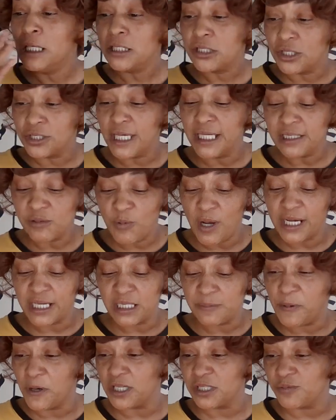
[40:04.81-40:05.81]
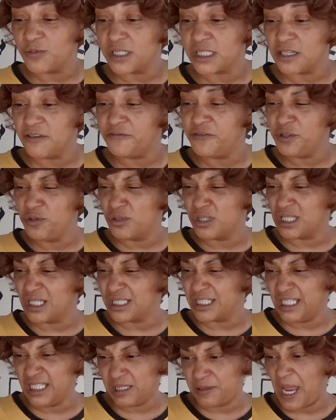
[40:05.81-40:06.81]
So that's why this person was confused
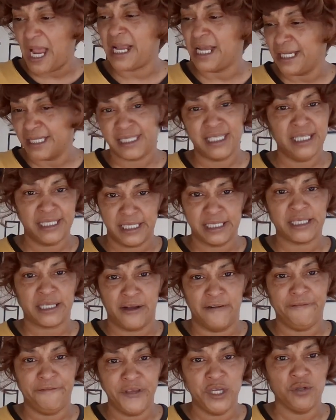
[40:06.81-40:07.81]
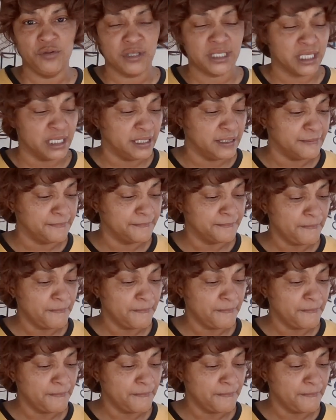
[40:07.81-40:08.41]
because this because this is confusing.